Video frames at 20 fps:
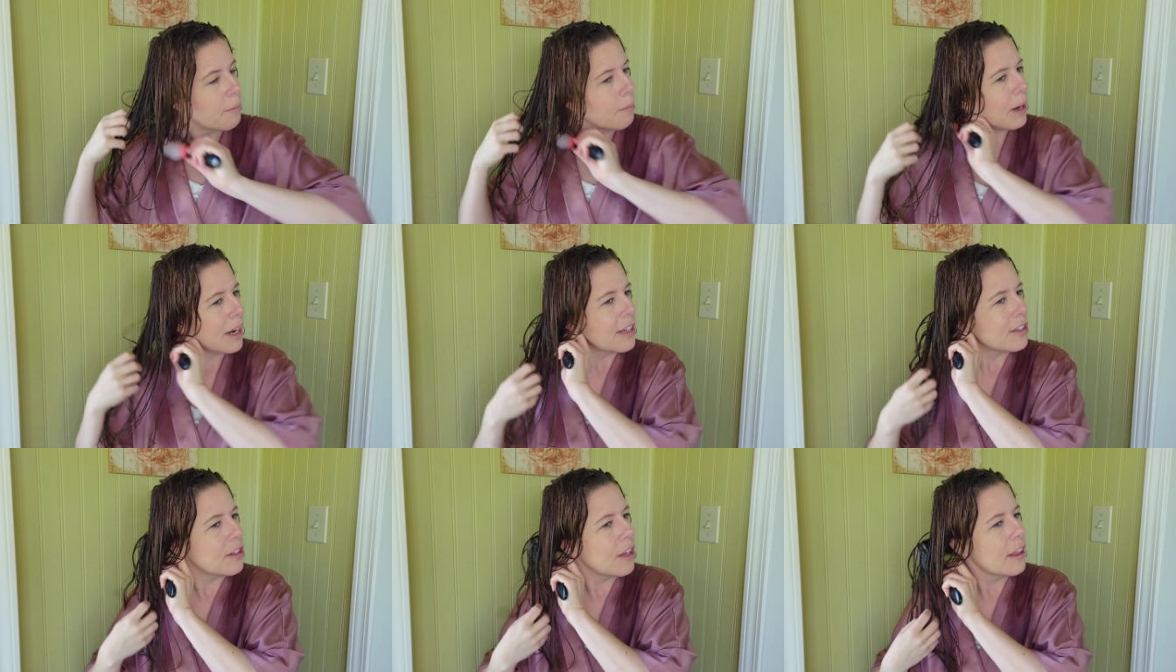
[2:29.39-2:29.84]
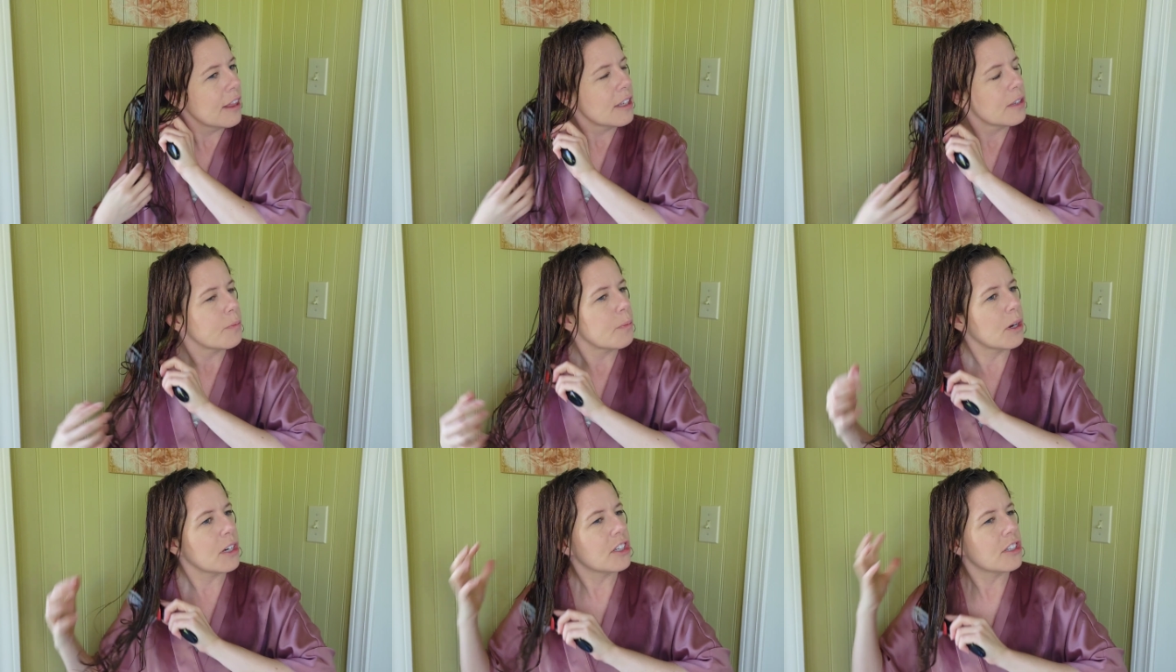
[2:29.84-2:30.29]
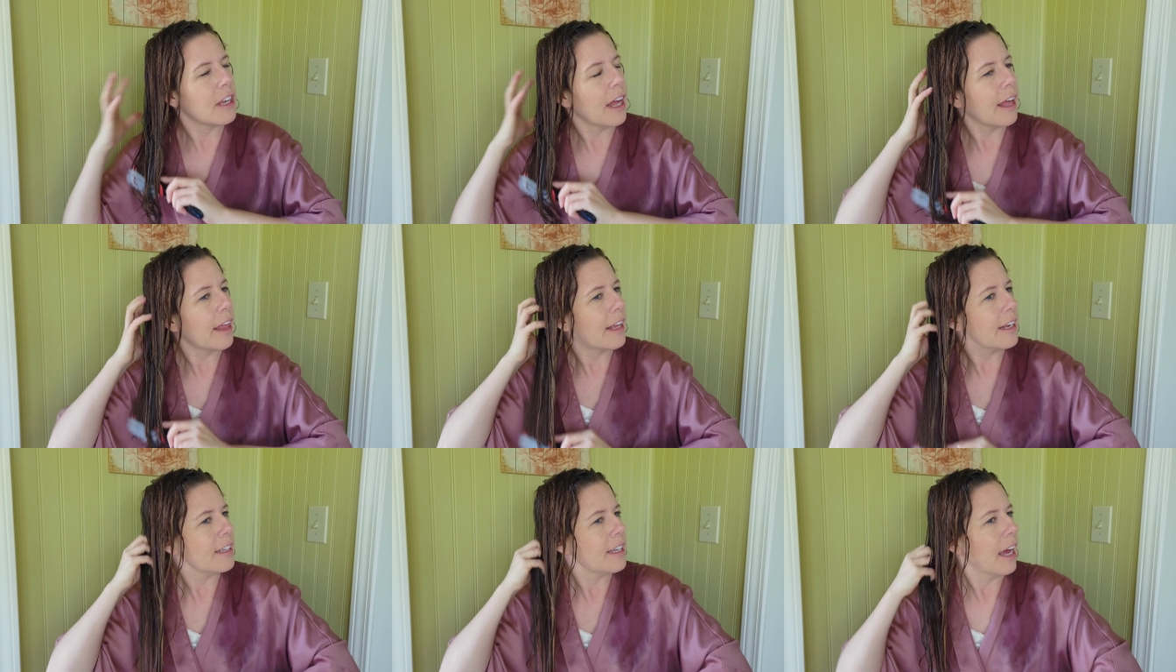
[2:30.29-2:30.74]
But I saw this brush
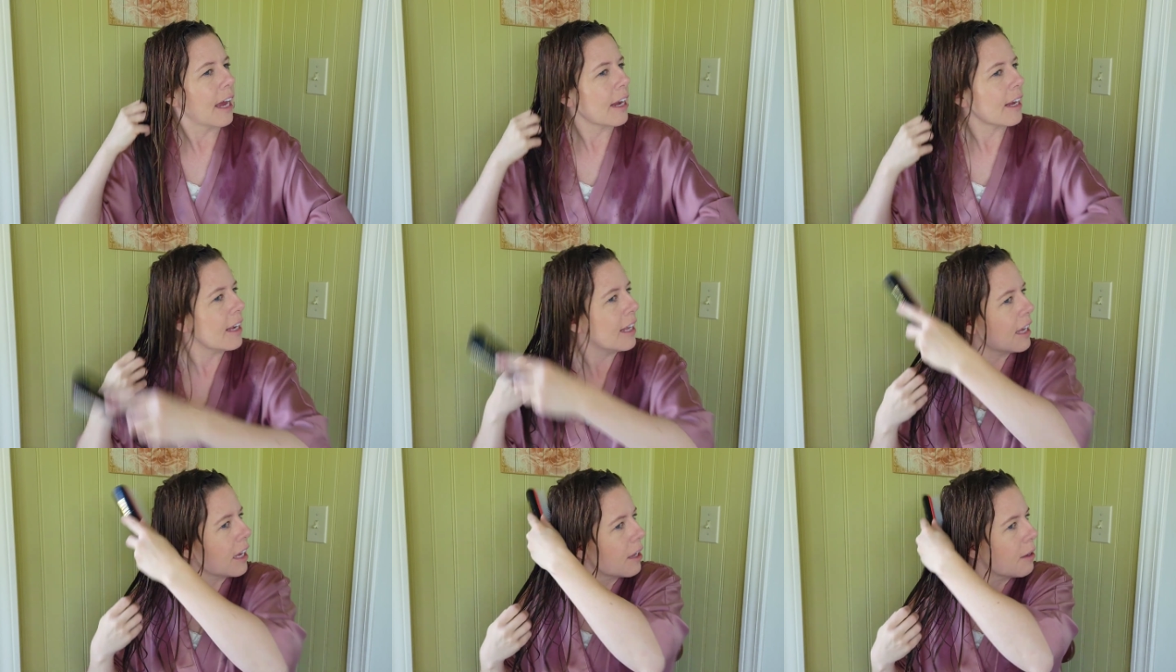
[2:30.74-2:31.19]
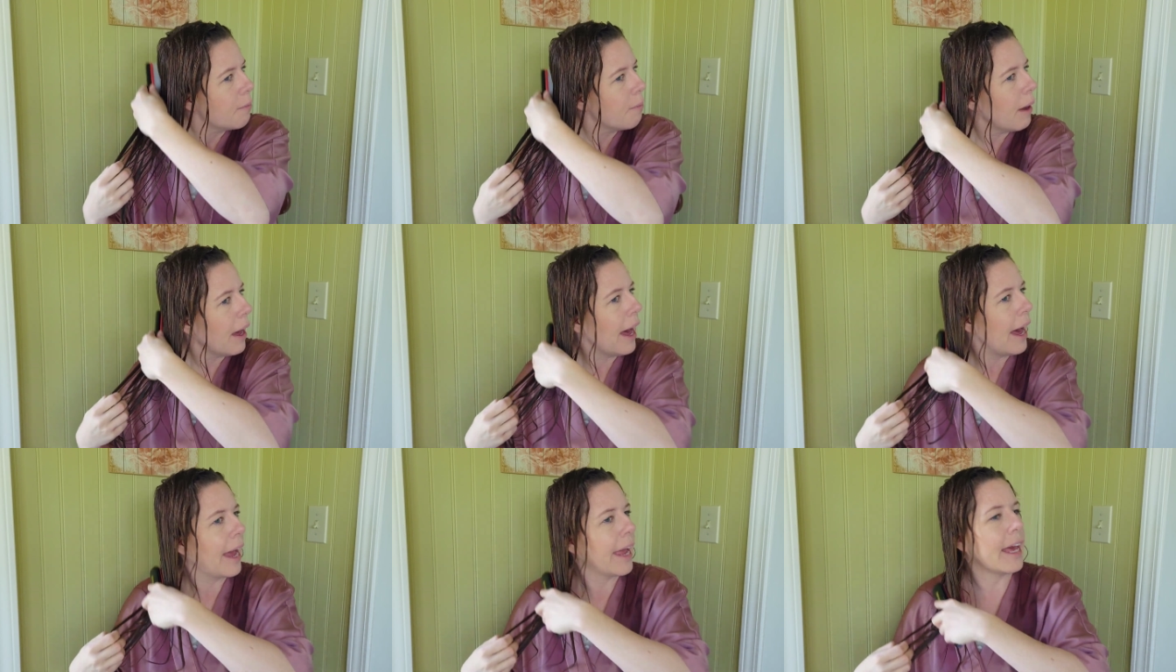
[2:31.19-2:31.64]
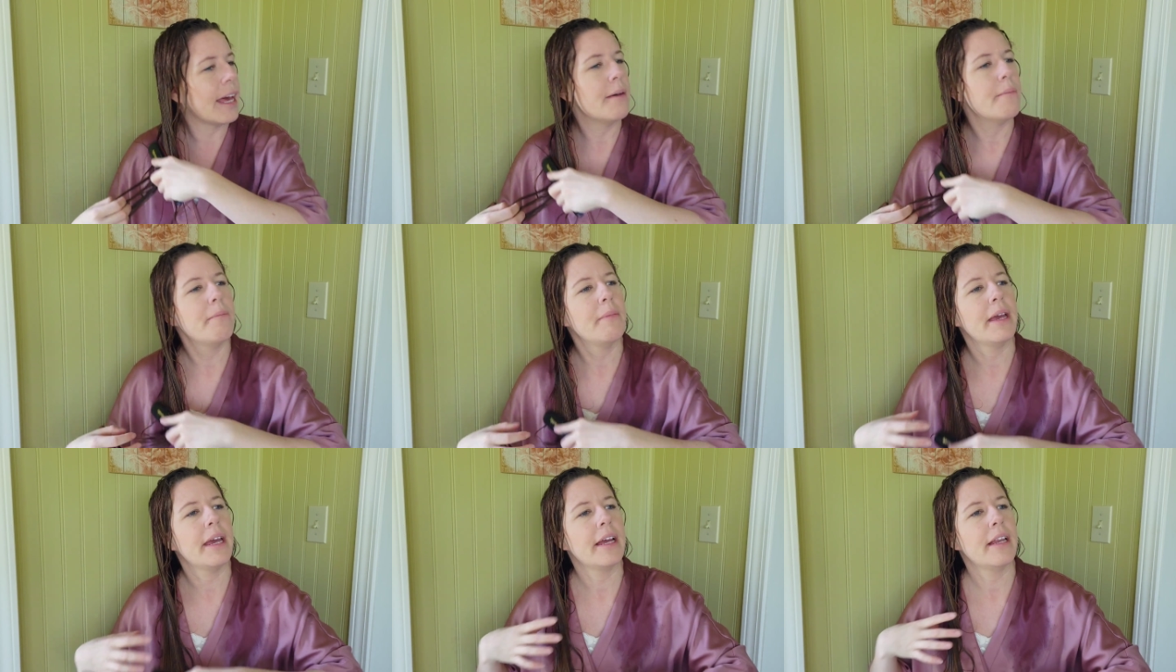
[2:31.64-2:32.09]
styling technique by
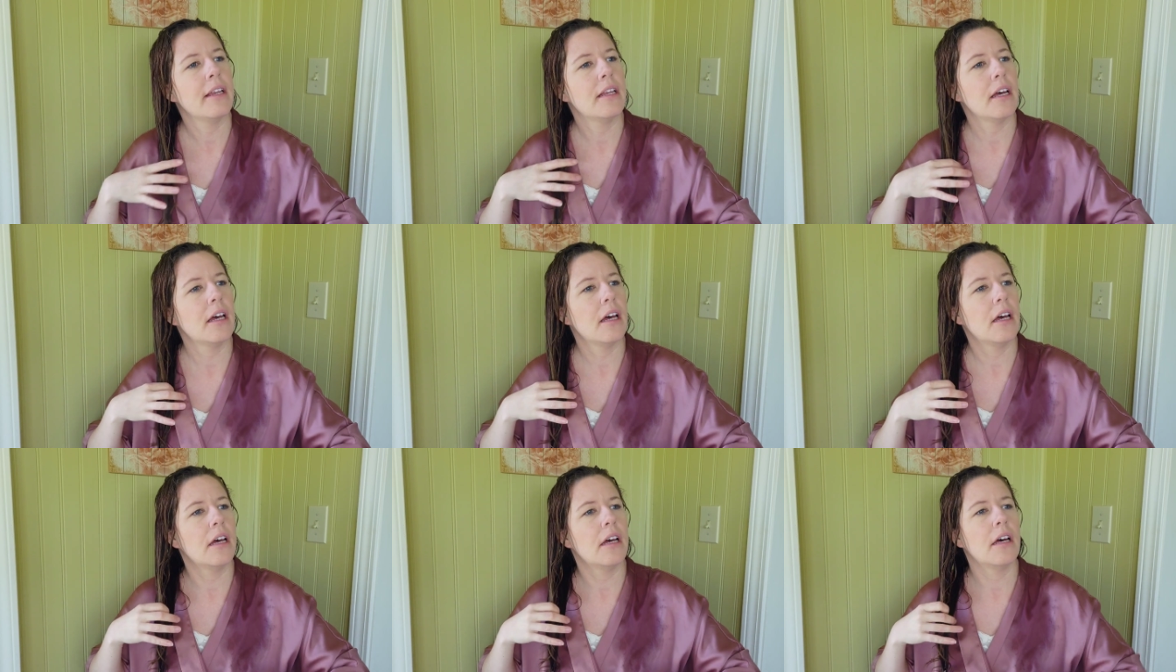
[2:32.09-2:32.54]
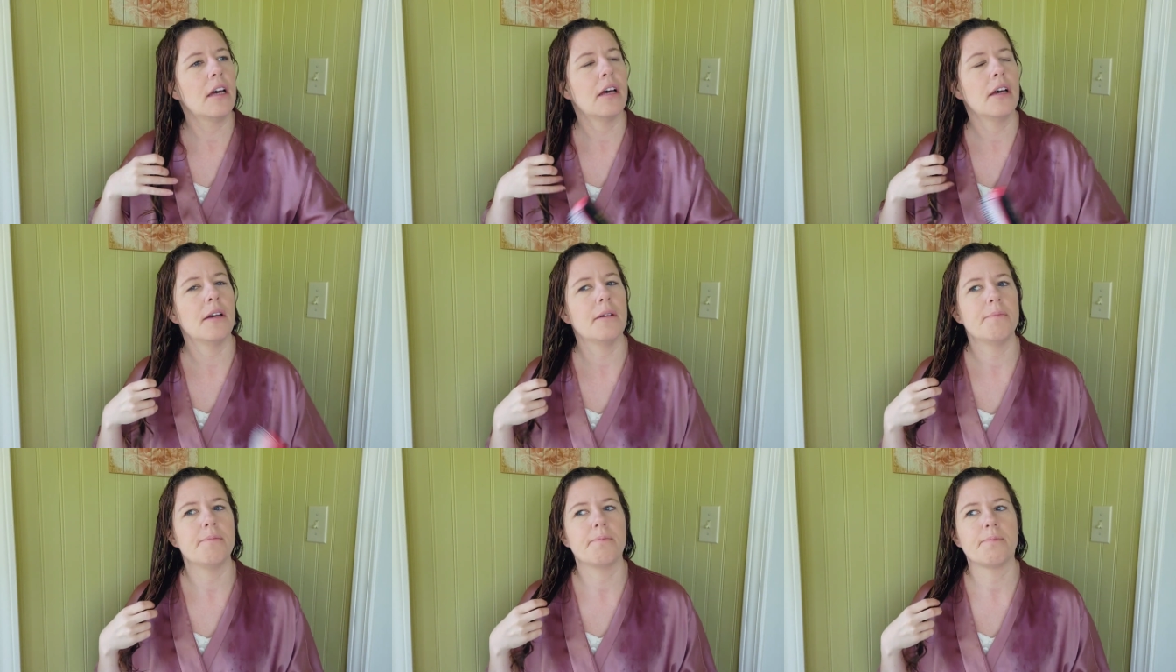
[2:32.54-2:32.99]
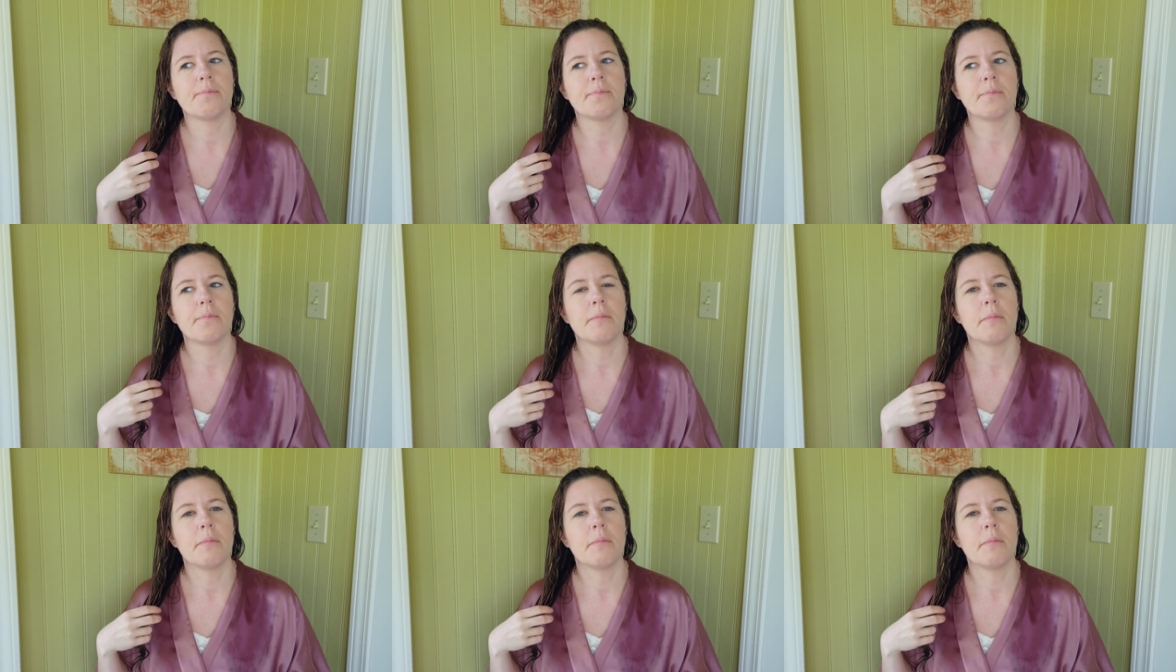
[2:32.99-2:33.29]
Amanda um,